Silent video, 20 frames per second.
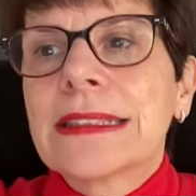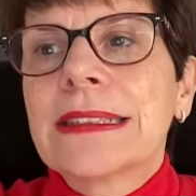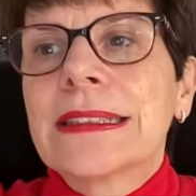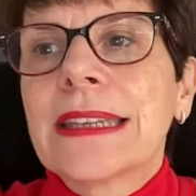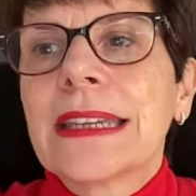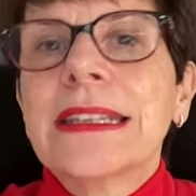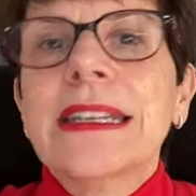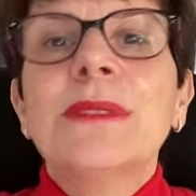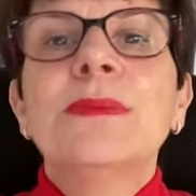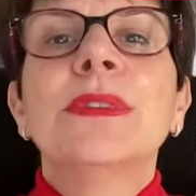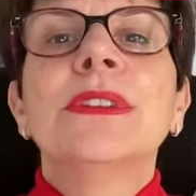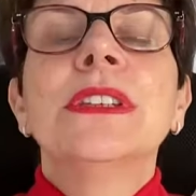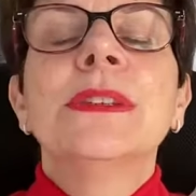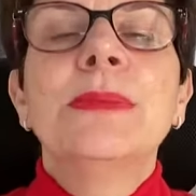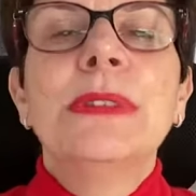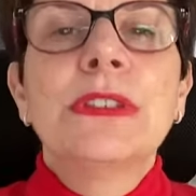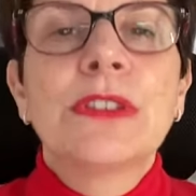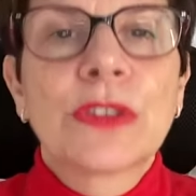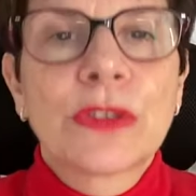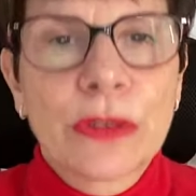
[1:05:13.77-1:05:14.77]
can anybody
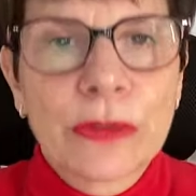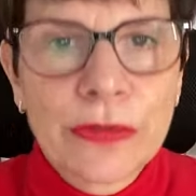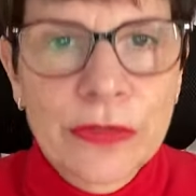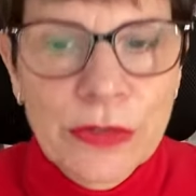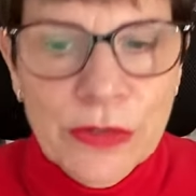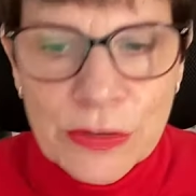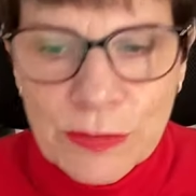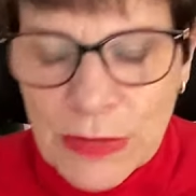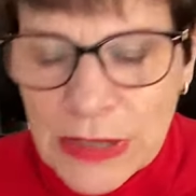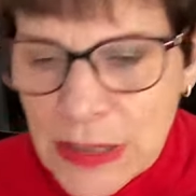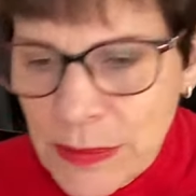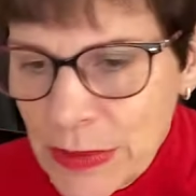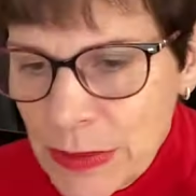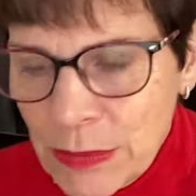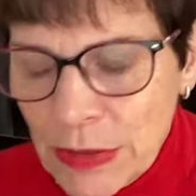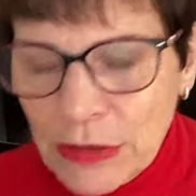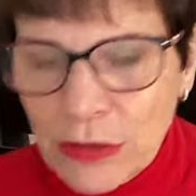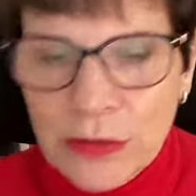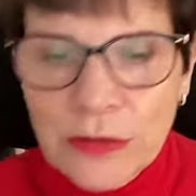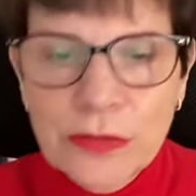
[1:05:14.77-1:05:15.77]
be not confused many people
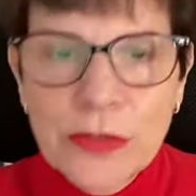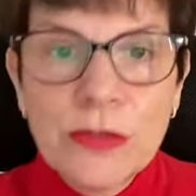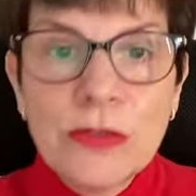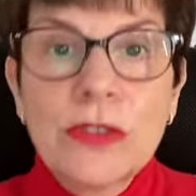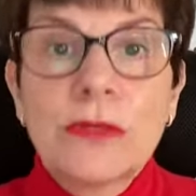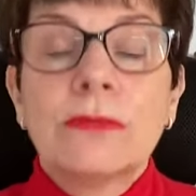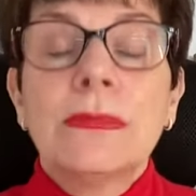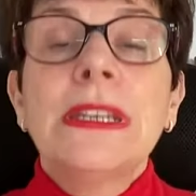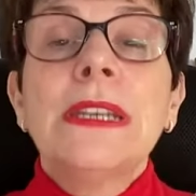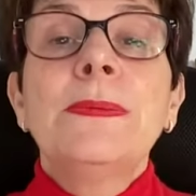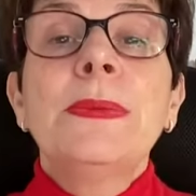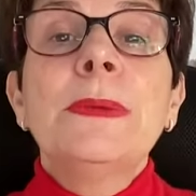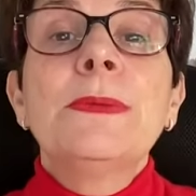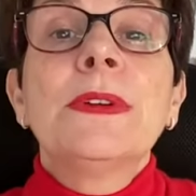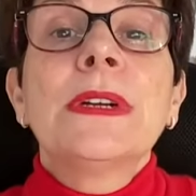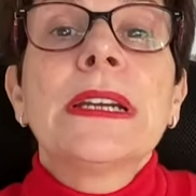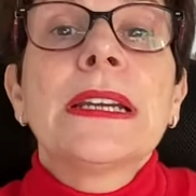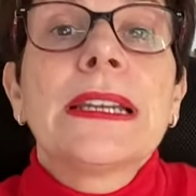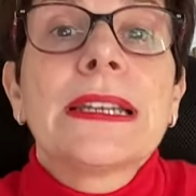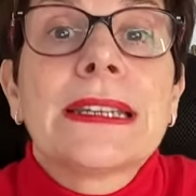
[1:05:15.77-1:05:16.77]
are confused many people
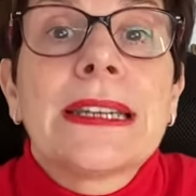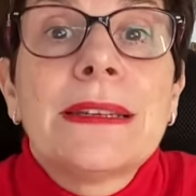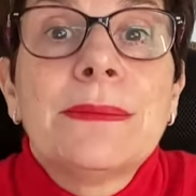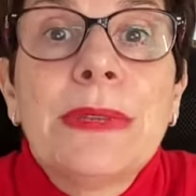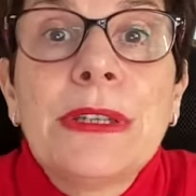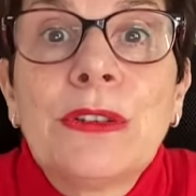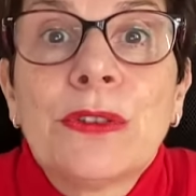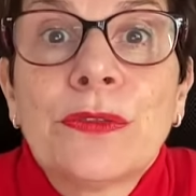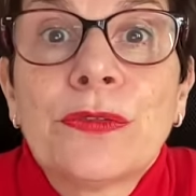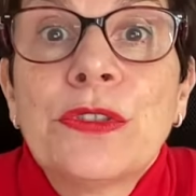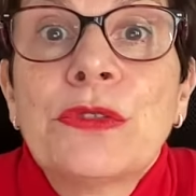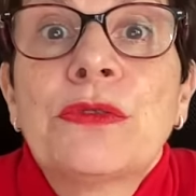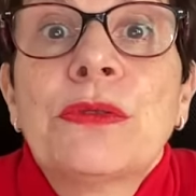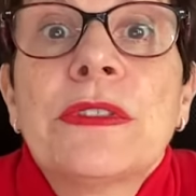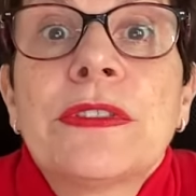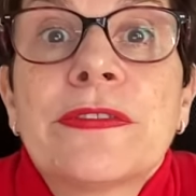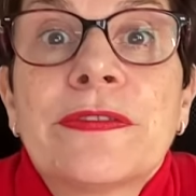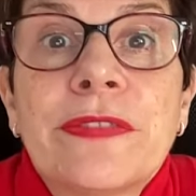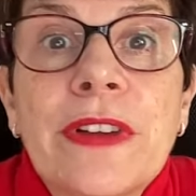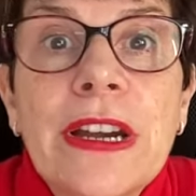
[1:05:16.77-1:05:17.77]
are, can be confused with
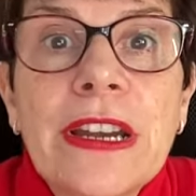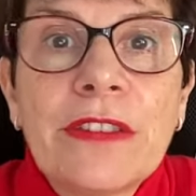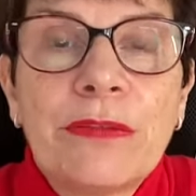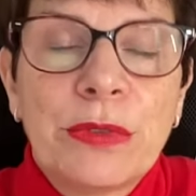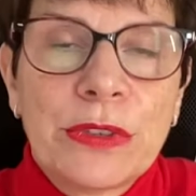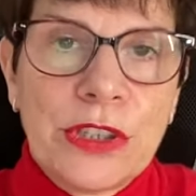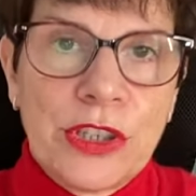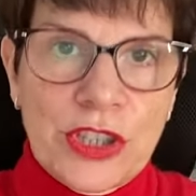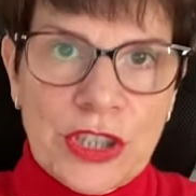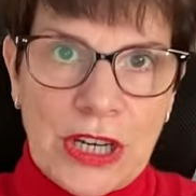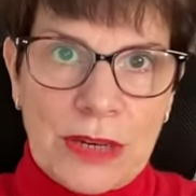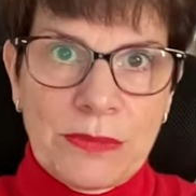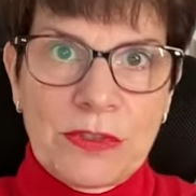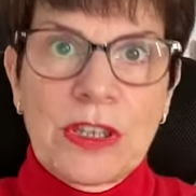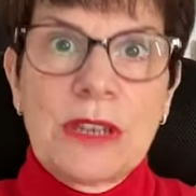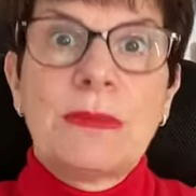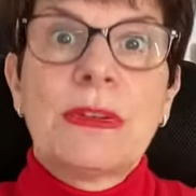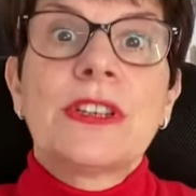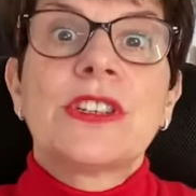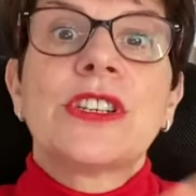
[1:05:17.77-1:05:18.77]
five body shapes so
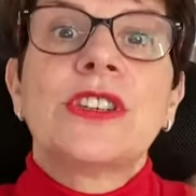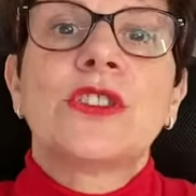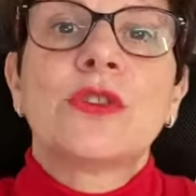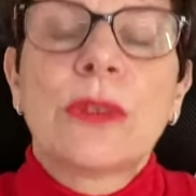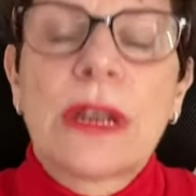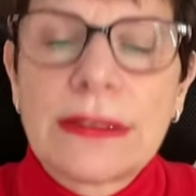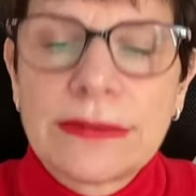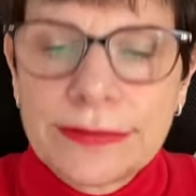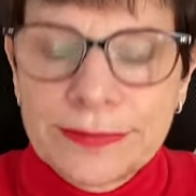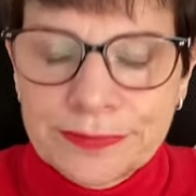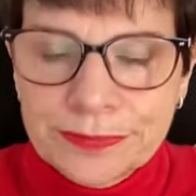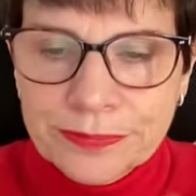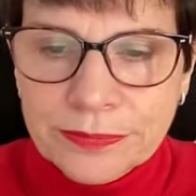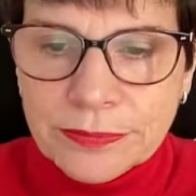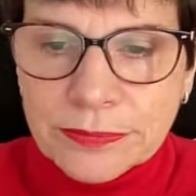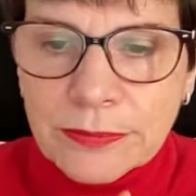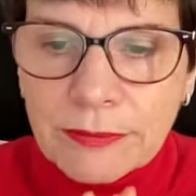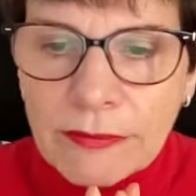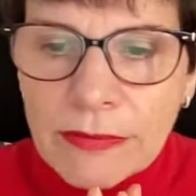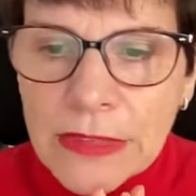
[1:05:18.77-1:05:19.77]
imagine 12
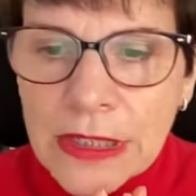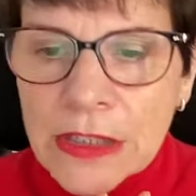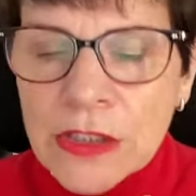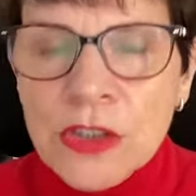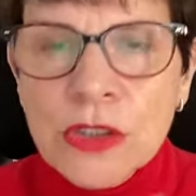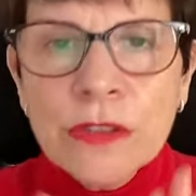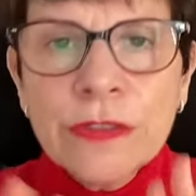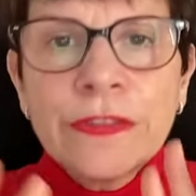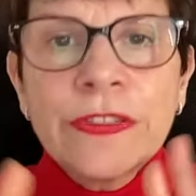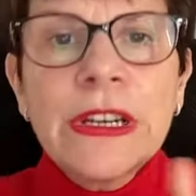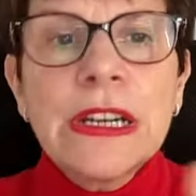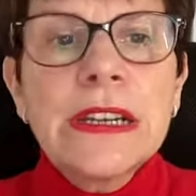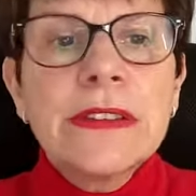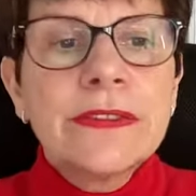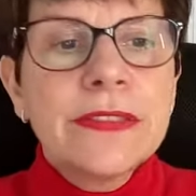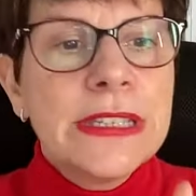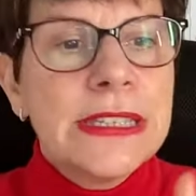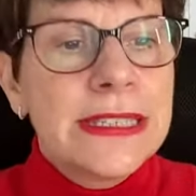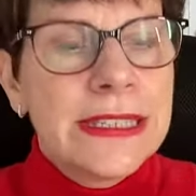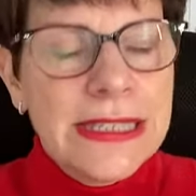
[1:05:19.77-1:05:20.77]
so five
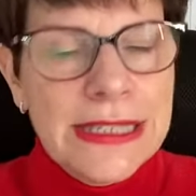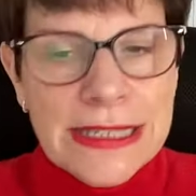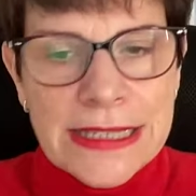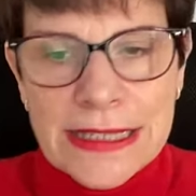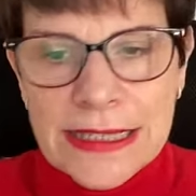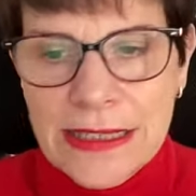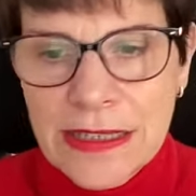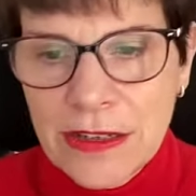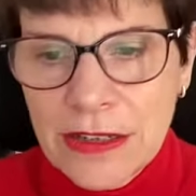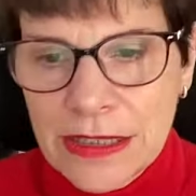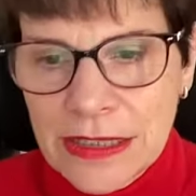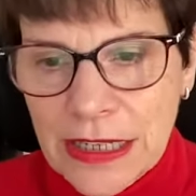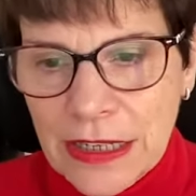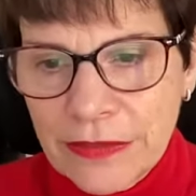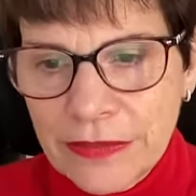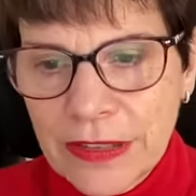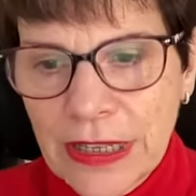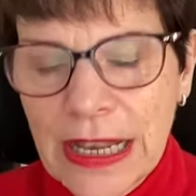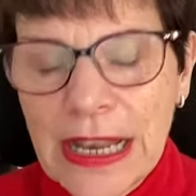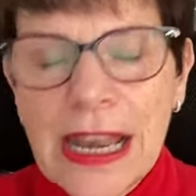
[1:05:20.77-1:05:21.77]
is easier
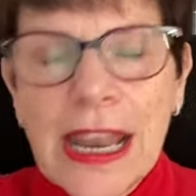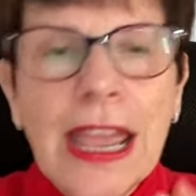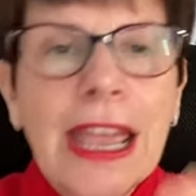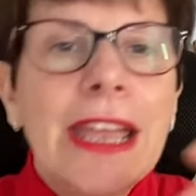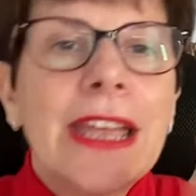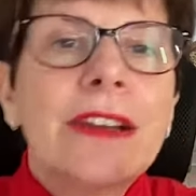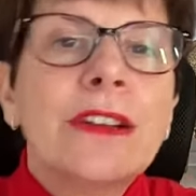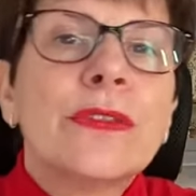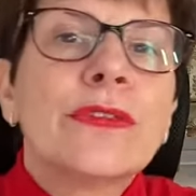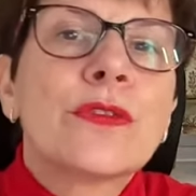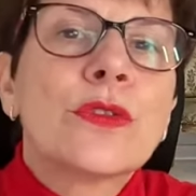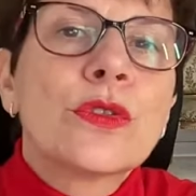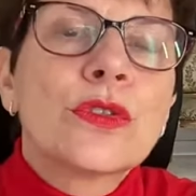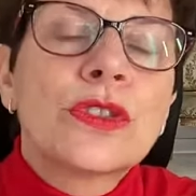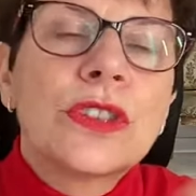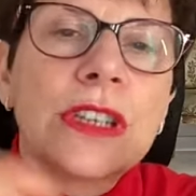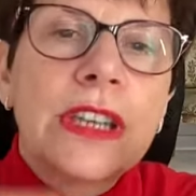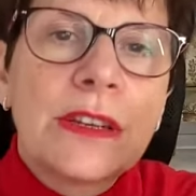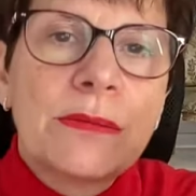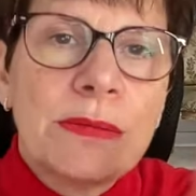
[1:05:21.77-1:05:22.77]
enough and of course
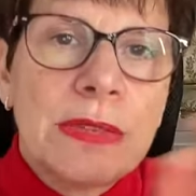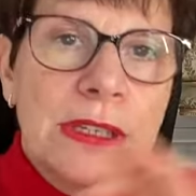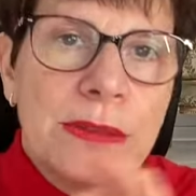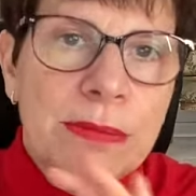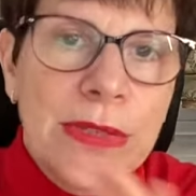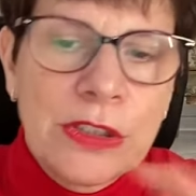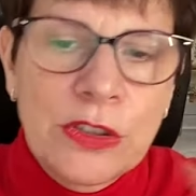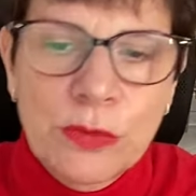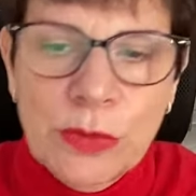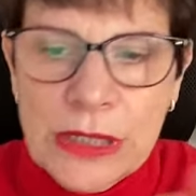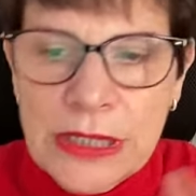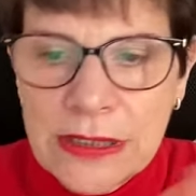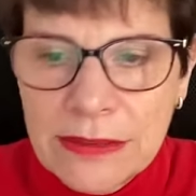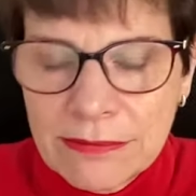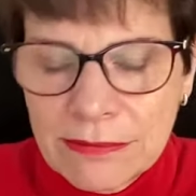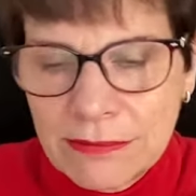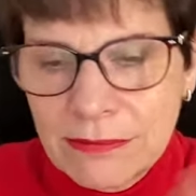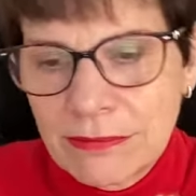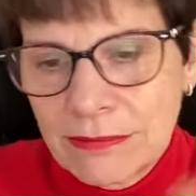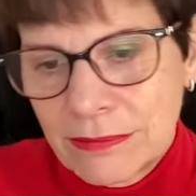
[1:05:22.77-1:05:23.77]
you can be in between
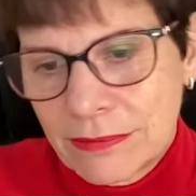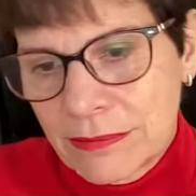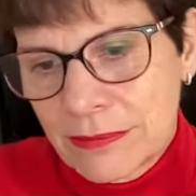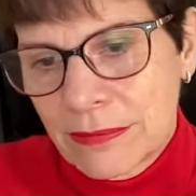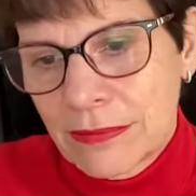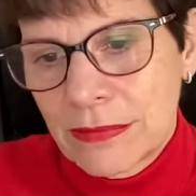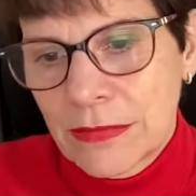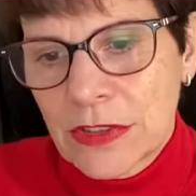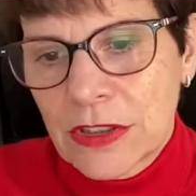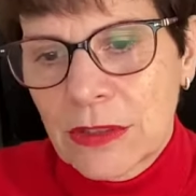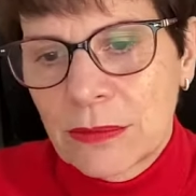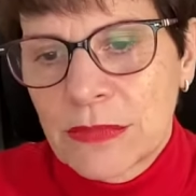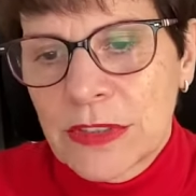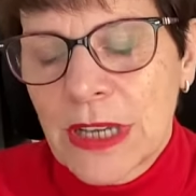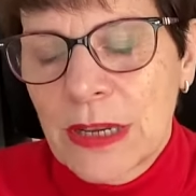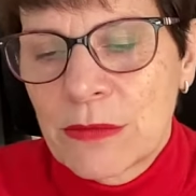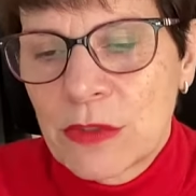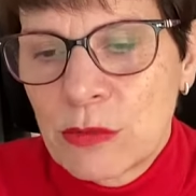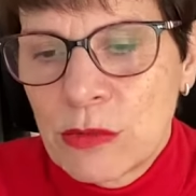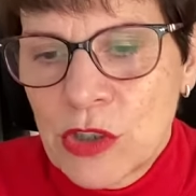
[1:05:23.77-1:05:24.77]

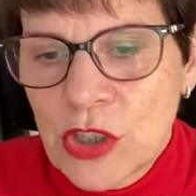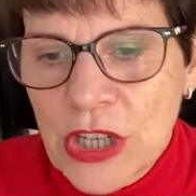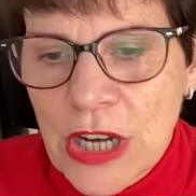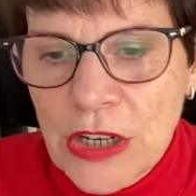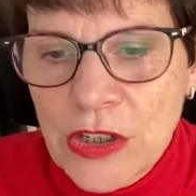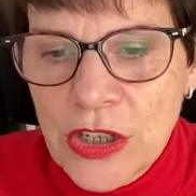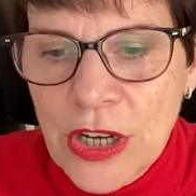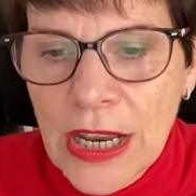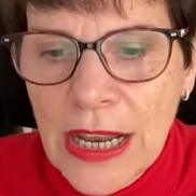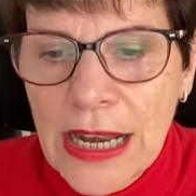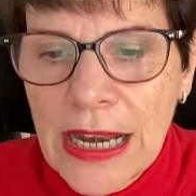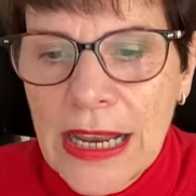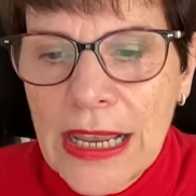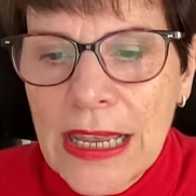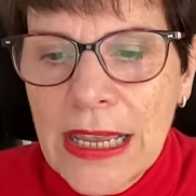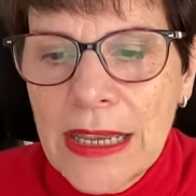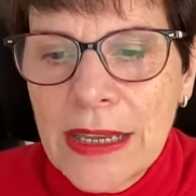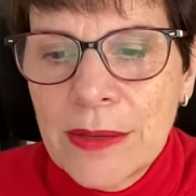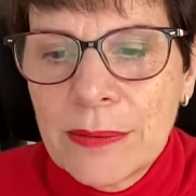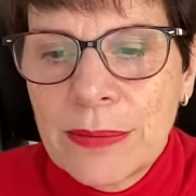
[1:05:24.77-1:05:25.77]
sometimes we change
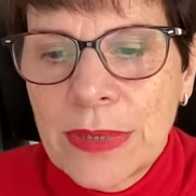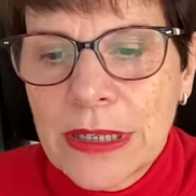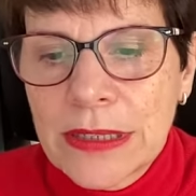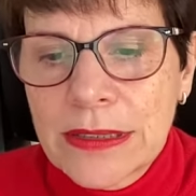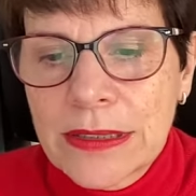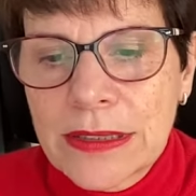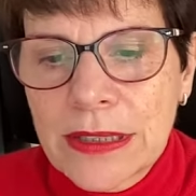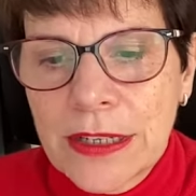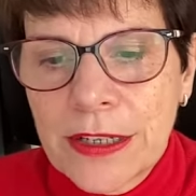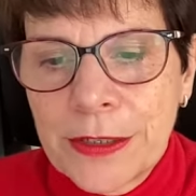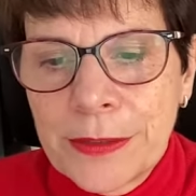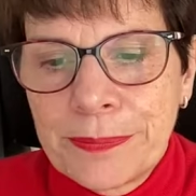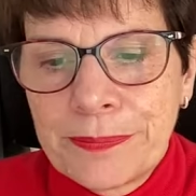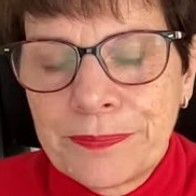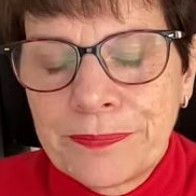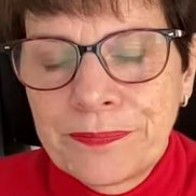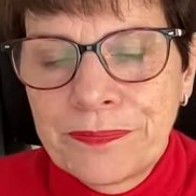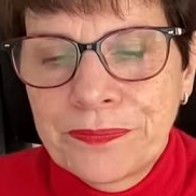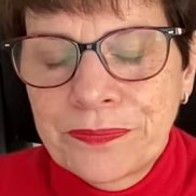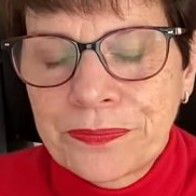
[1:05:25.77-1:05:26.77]
but
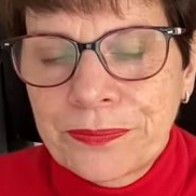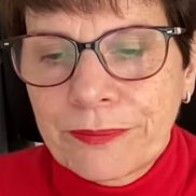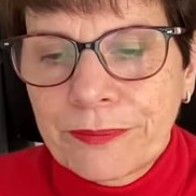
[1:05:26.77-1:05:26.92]
um